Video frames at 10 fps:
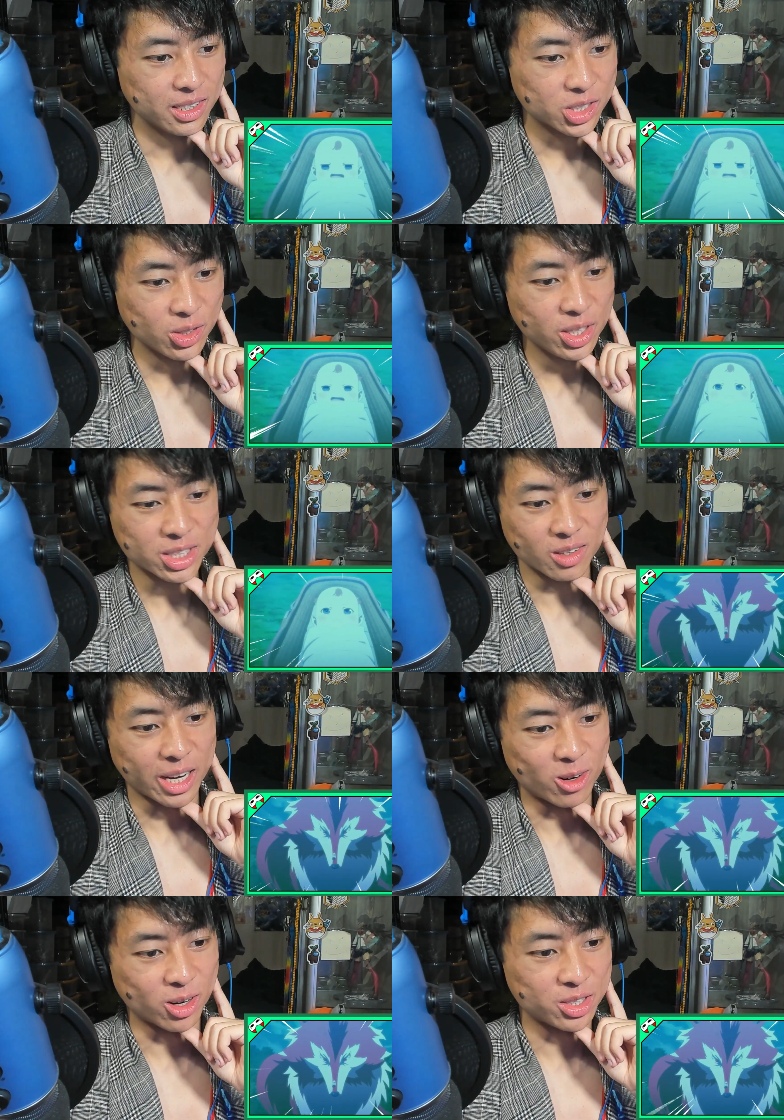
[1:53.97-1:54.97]
So it is a
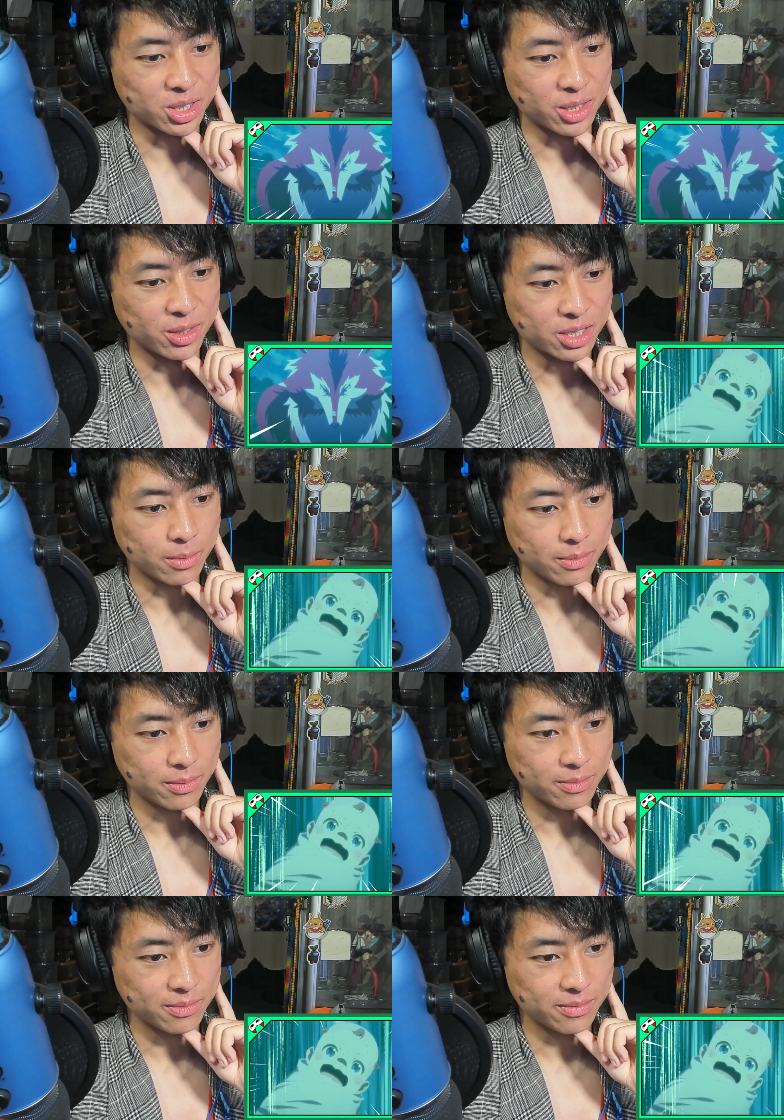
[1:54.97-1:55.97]
lighthearted series.
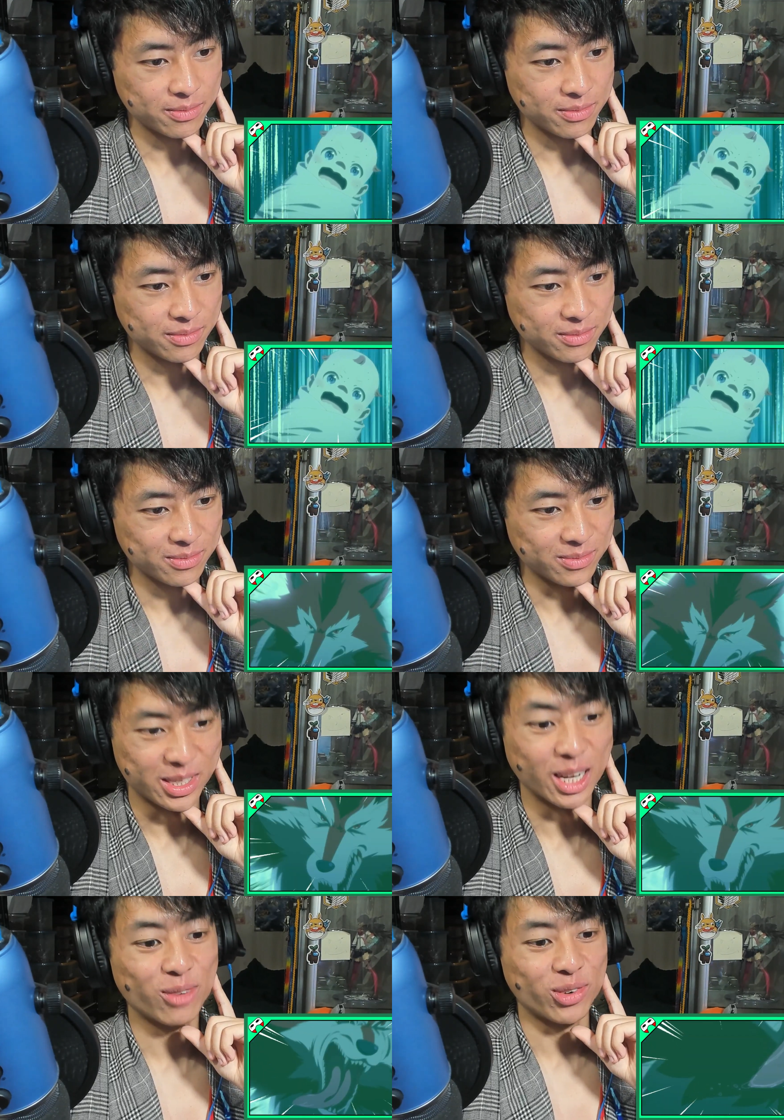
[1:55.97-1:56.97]

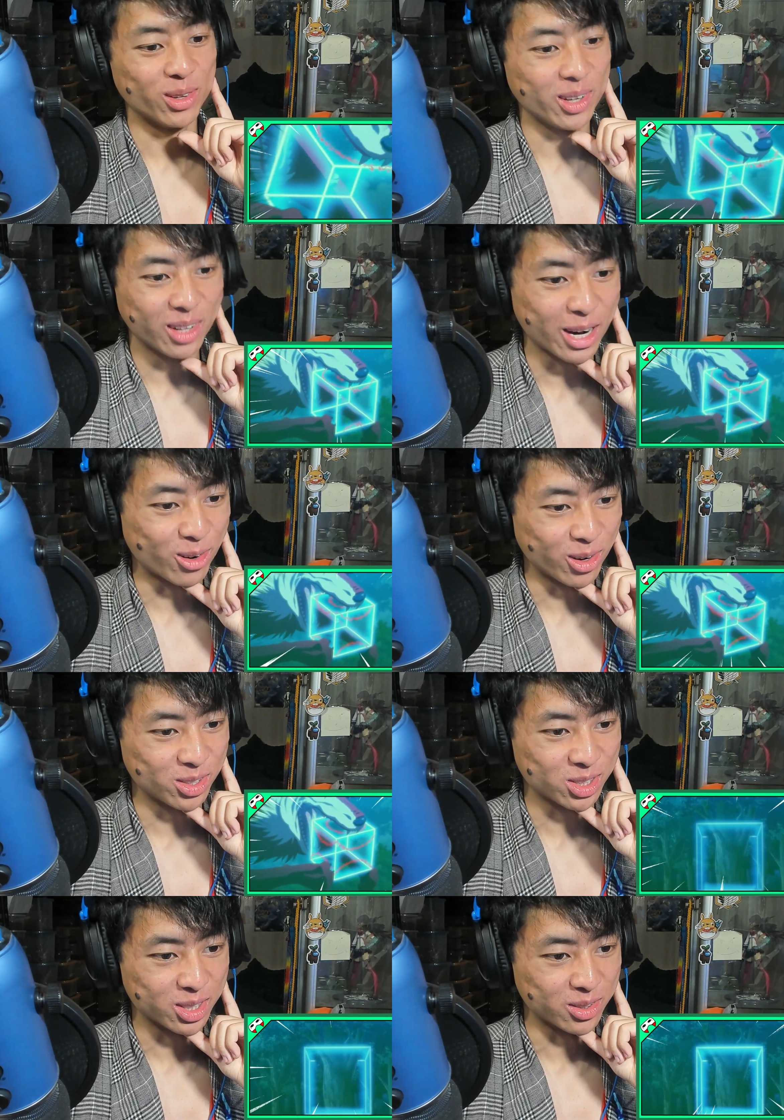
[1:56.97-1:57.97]
Definitely
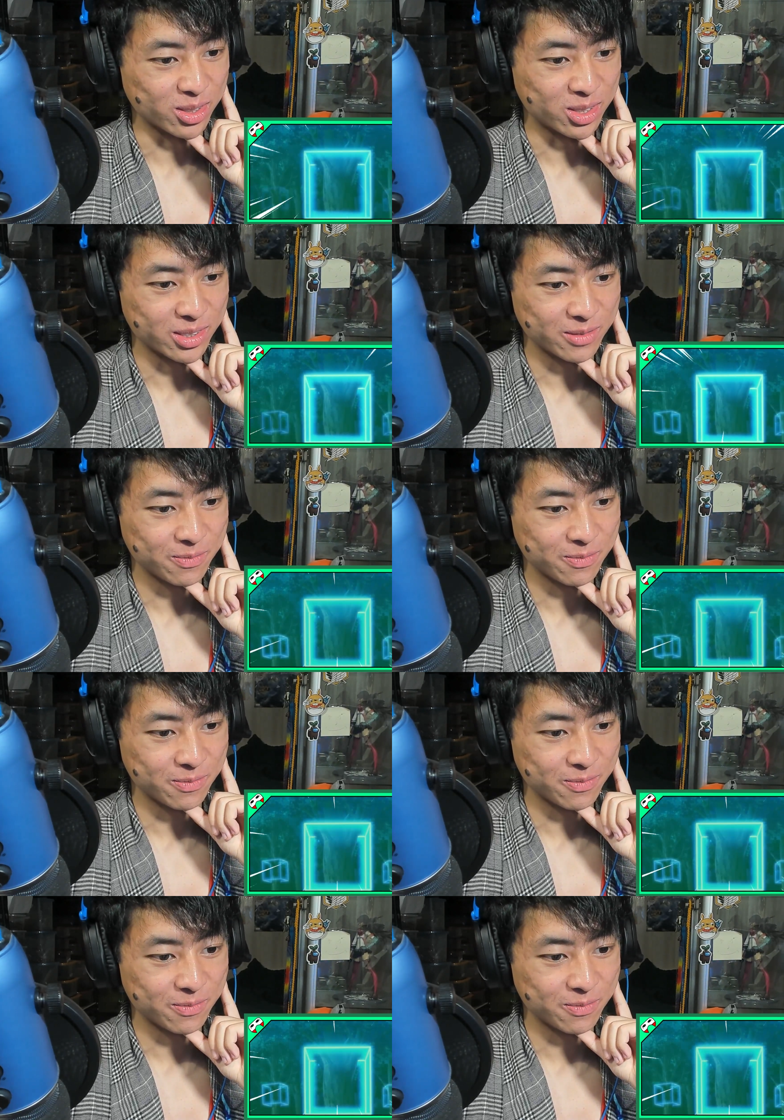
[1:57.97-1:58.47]
lighthearted series.